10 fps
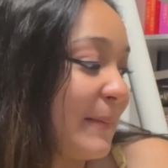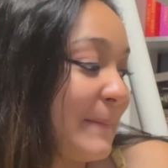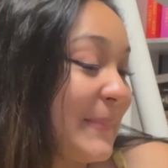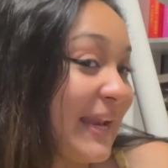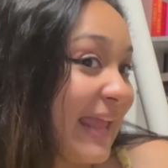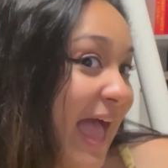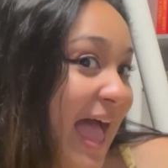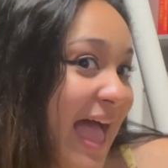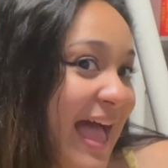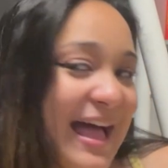But yeah,
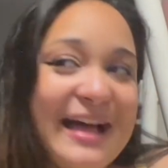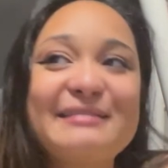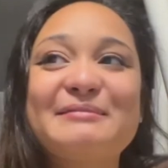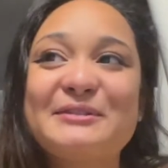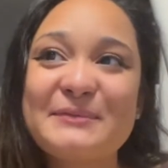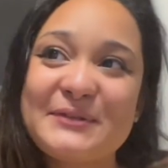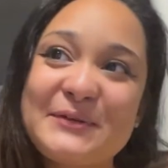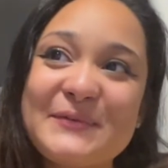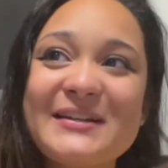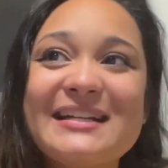I'm super
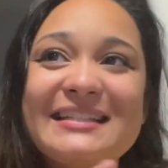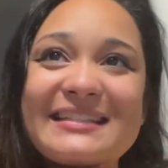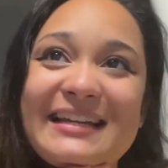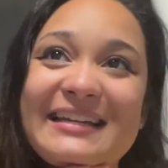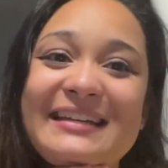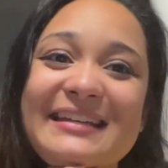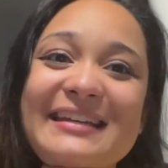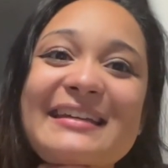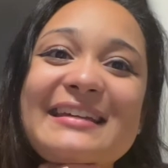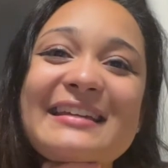duper
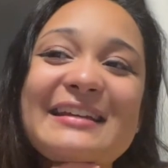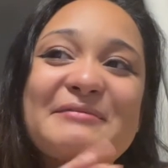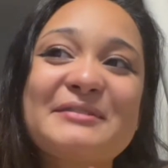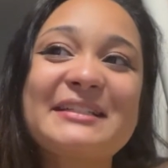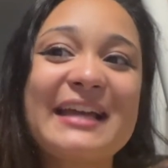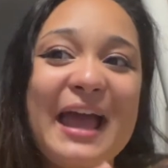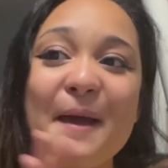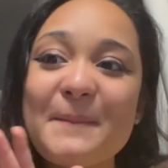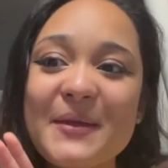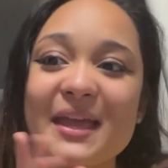excited. I'm really
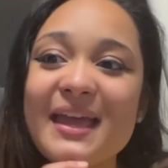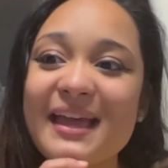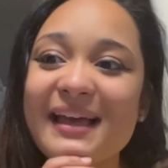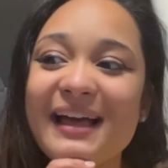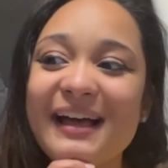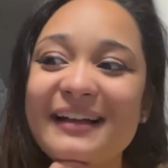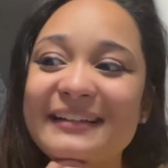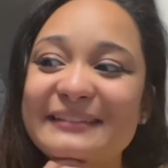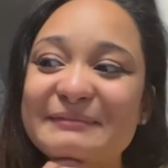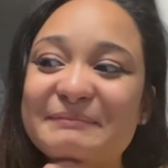happy.
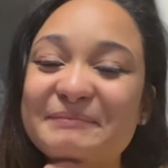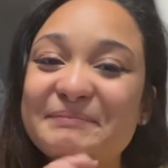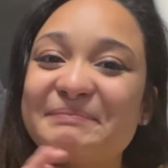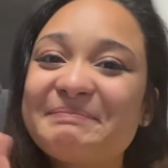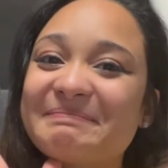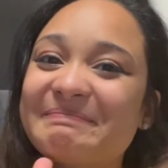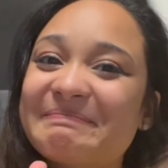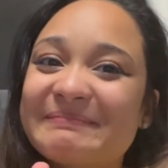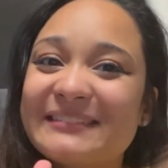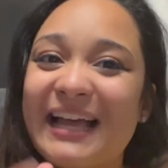I
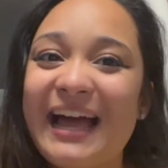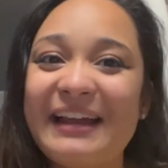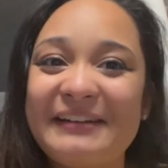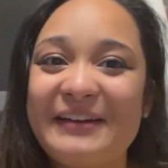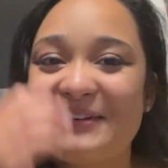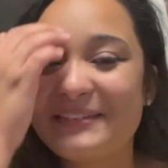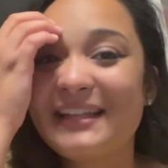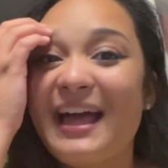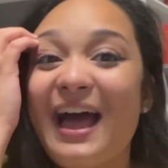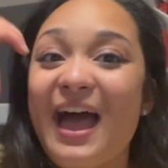don't know.
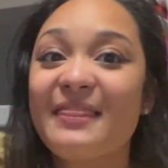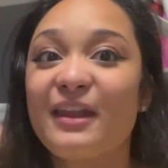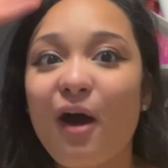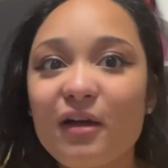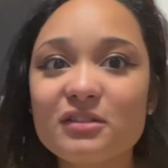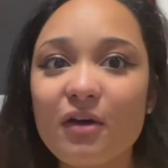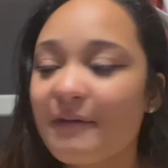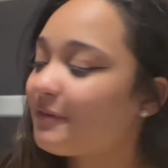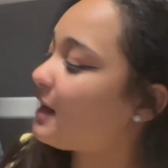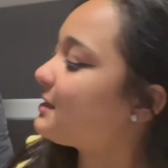And then also, I
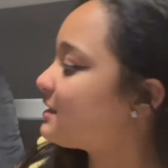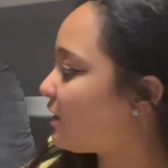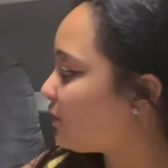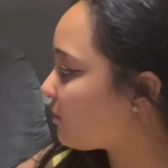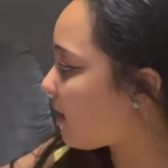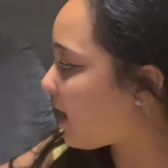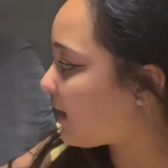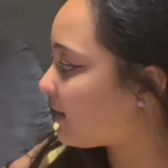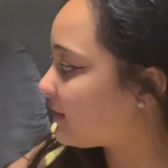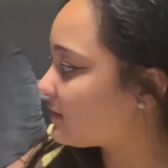forgot to tell you
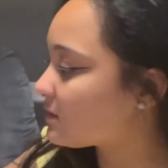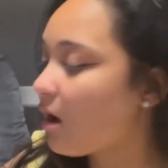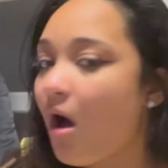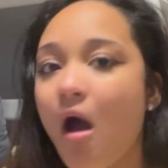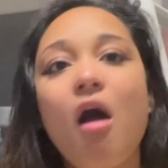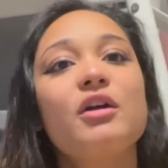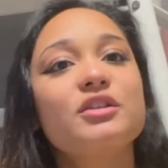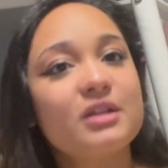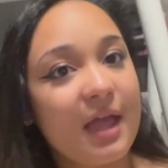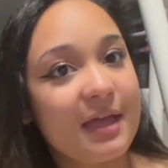guys,
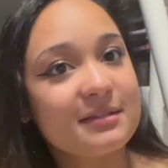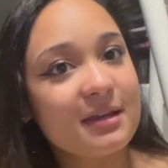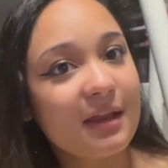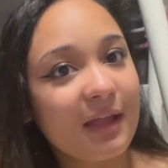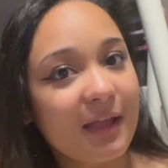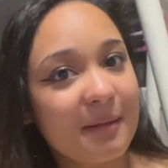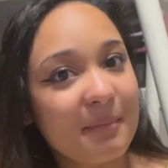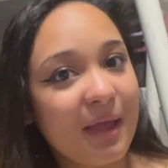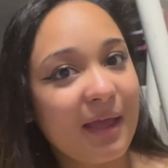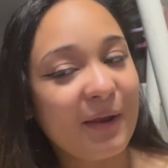she has a
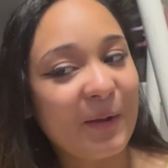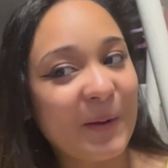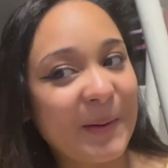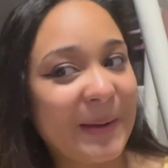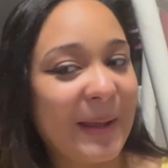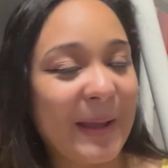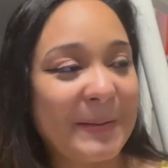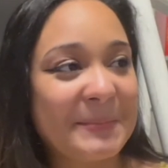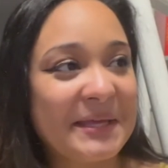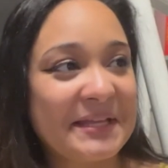name, and her
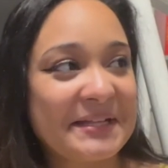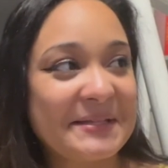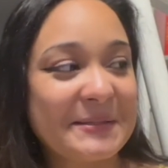name is